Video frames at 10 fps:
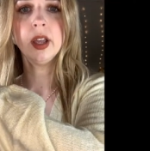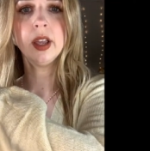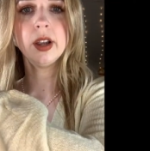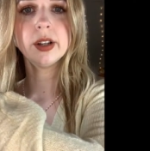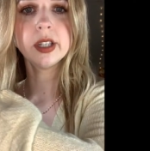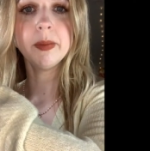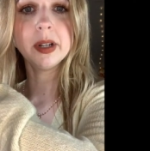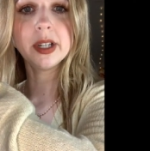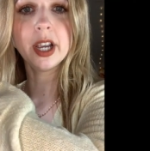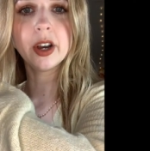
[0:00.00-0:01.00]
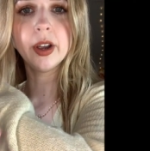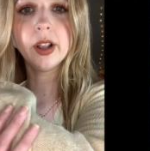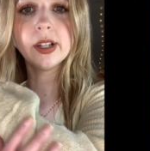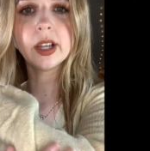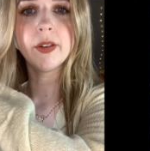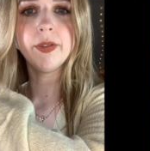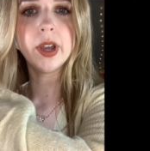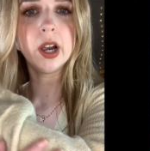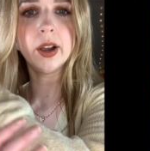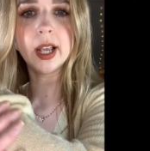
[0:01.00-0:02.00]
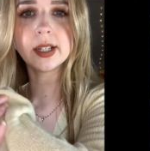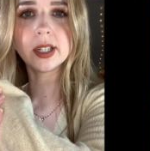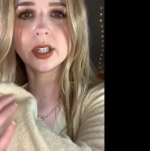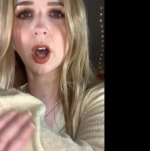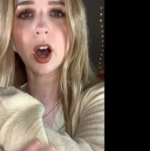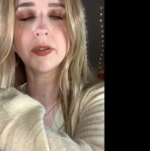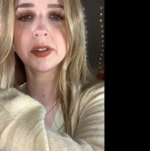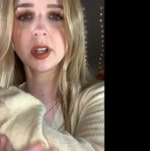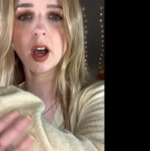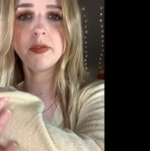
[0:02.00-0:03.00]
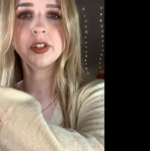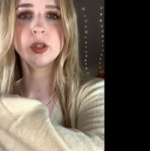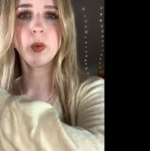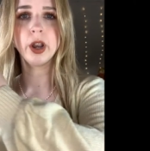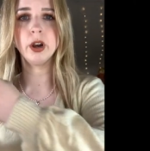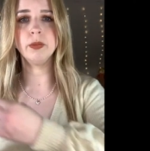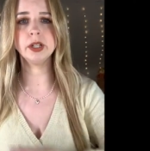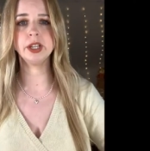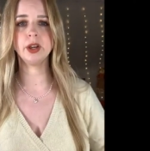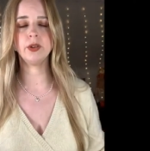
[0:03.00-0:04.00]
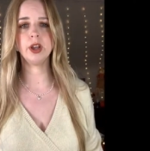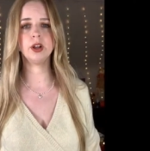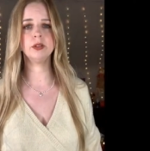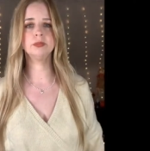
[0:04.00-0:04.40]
Here's the material. It's like a very soft, soft sweater material.